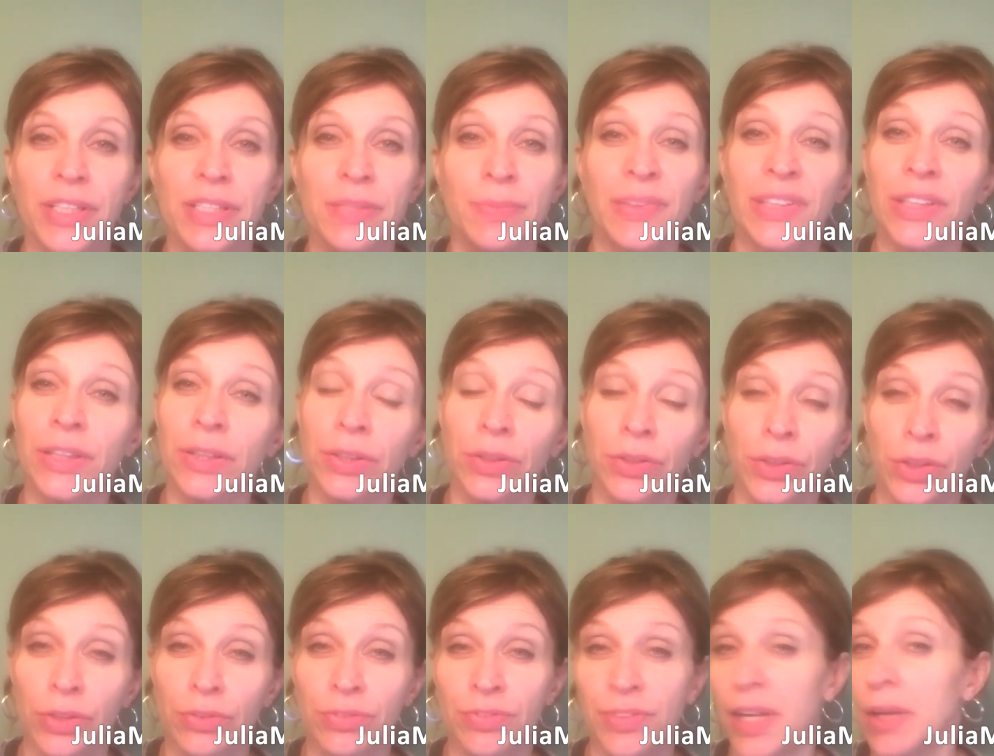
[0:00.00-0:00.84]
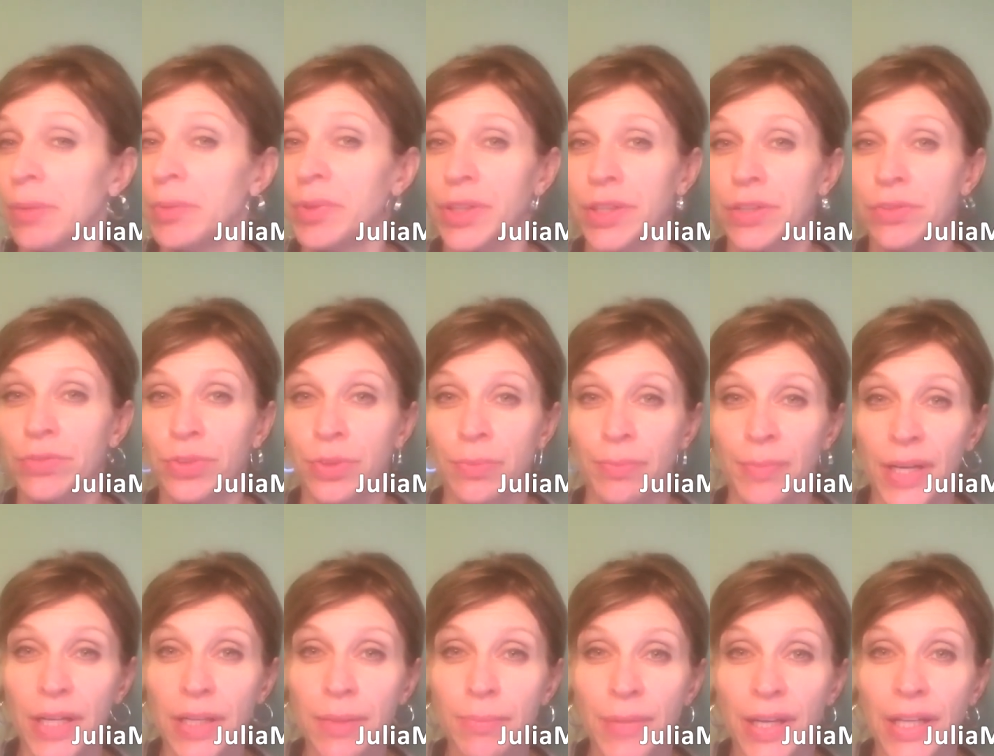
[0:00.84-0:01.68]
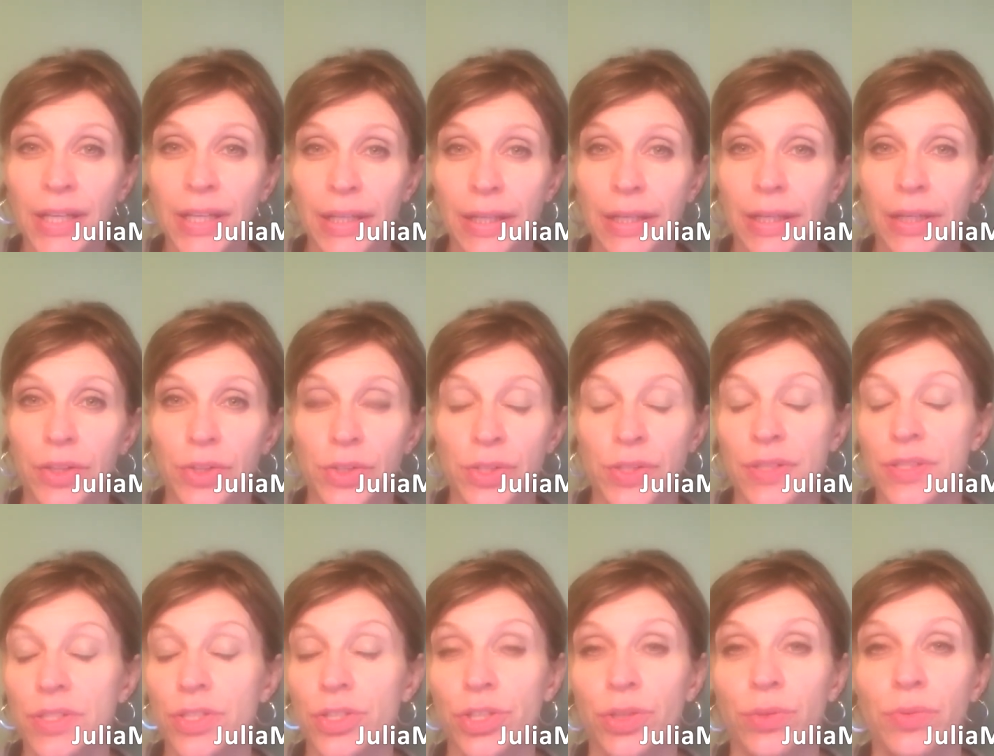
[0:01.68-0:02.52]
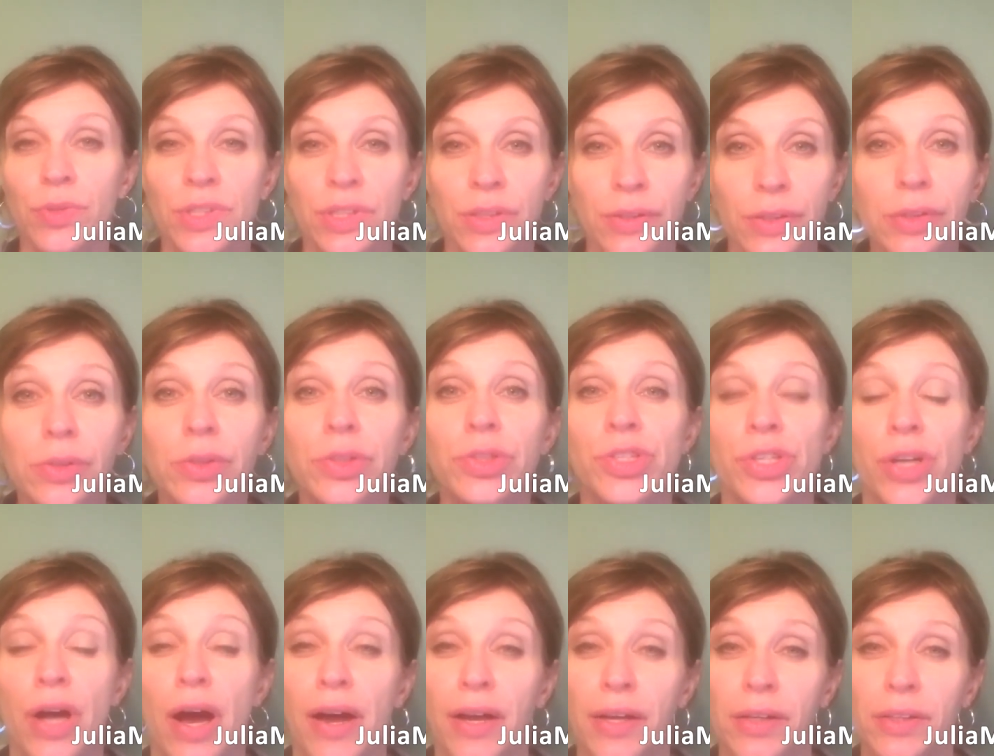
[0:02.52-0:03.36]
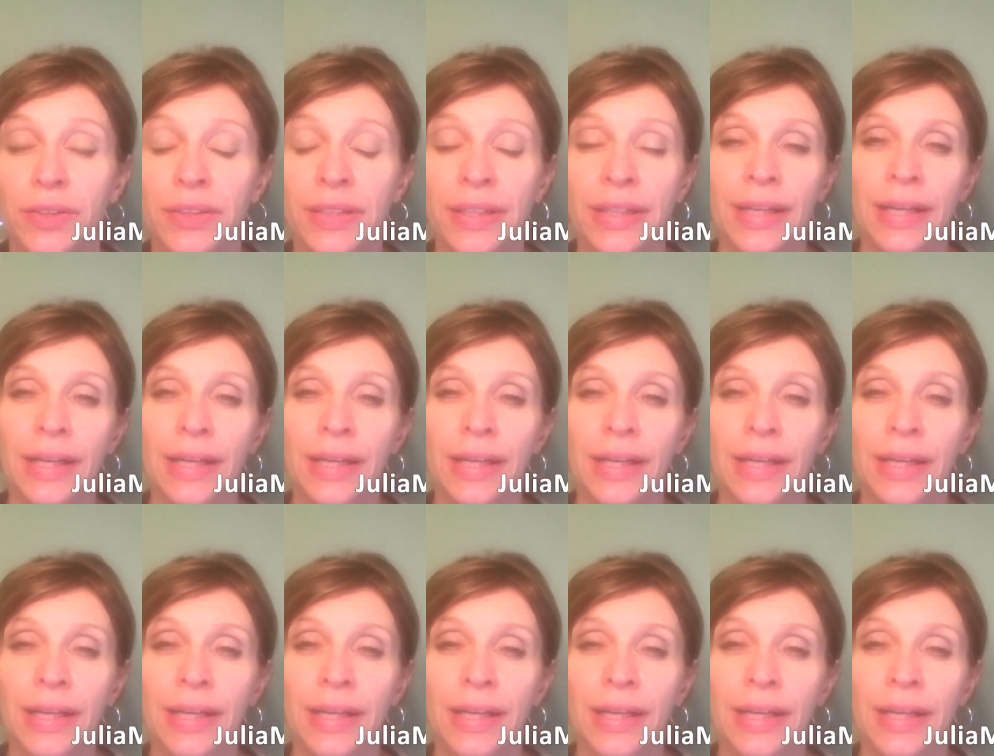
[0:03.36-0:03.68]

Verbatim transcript: It's been in her family for many, many years since she was a little child.